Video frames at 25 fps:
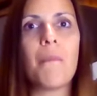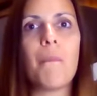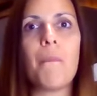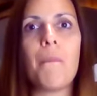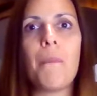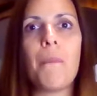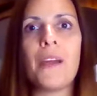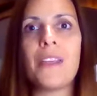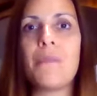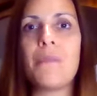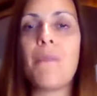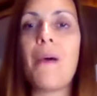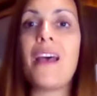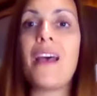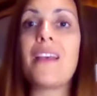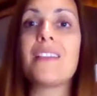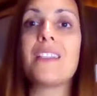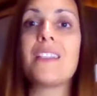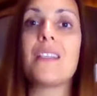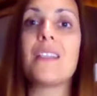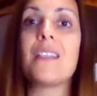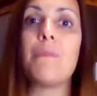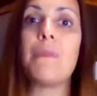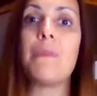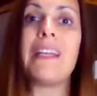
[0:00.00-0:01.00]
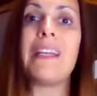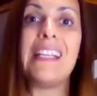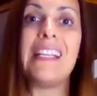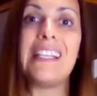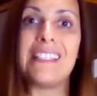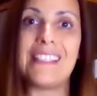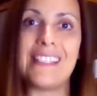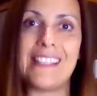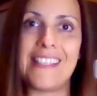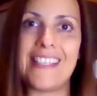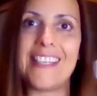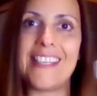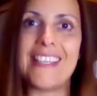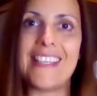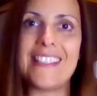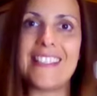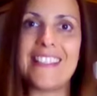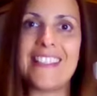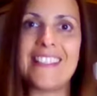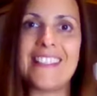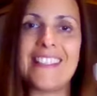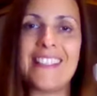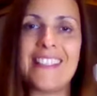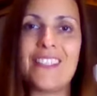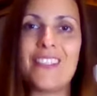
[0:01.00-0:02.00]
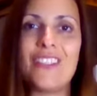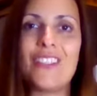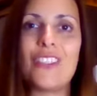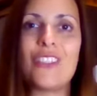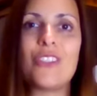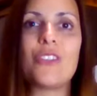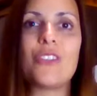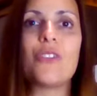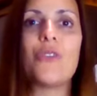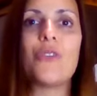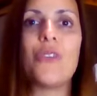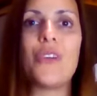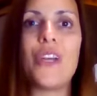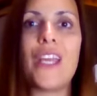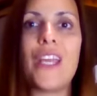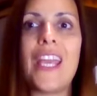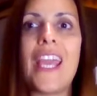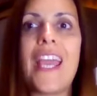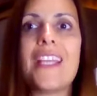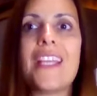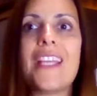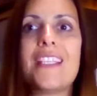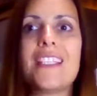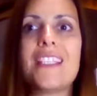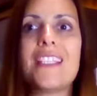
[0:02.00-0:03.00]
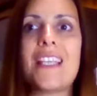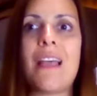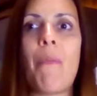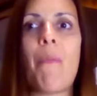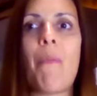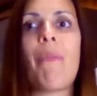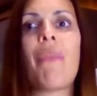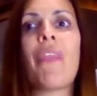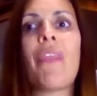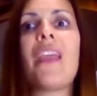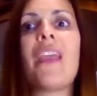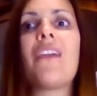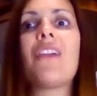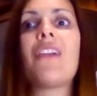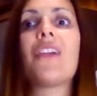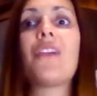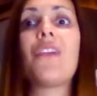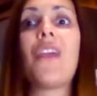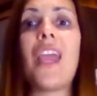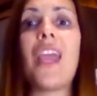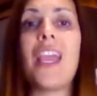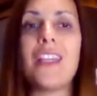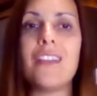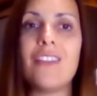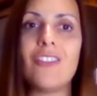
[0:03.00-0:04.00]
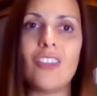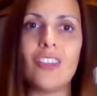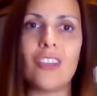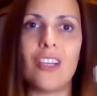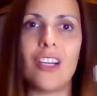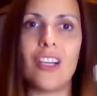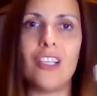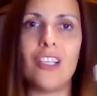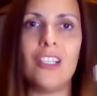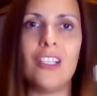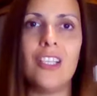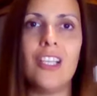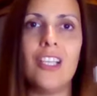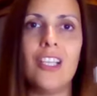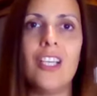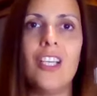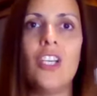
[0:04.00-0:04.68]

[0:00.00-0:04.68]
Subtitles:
but possibilities to create something greater,